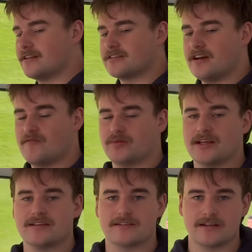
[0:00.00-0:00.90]
stuff,
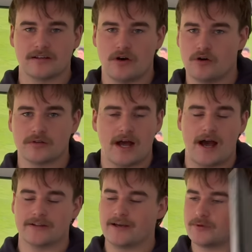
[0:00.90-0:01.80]
please stick along.
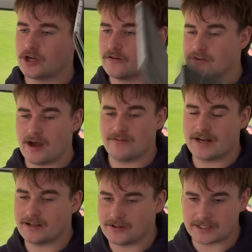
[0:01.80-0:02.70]
Let me know if you have
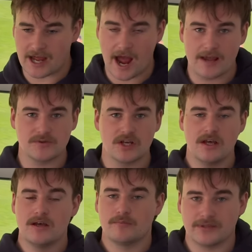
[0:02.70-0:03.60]
any other games,
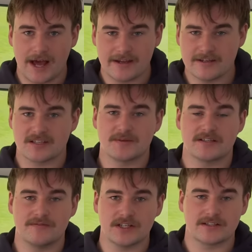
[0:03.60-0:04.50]
players,
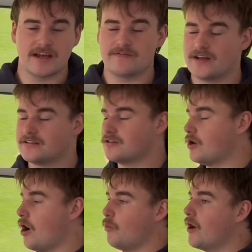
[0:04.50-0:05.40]
specific defenses,
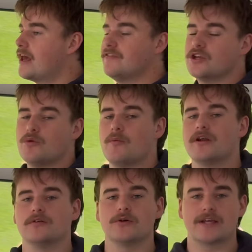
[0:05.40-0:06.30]
or whatever you want me
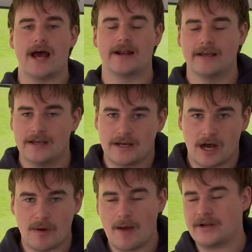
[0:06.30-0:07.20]
to look at.
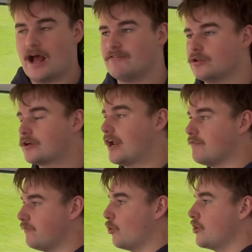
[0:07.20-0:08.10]
I'm happy to have a look at
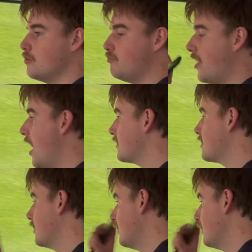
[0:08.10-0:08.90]
it for you, but